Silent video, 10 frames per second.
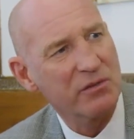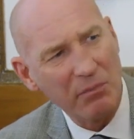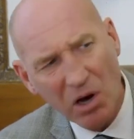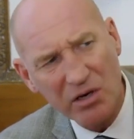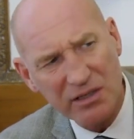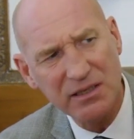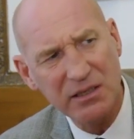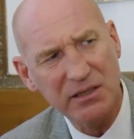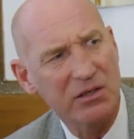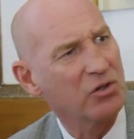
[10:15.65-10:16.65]
of the
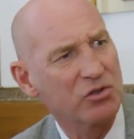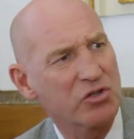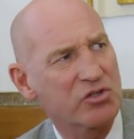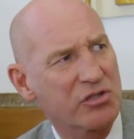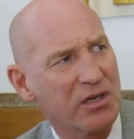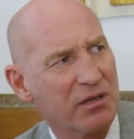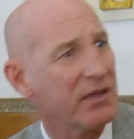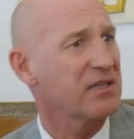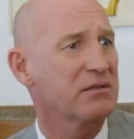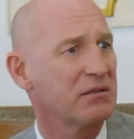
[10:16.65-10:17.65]
marketing you did, or just? I think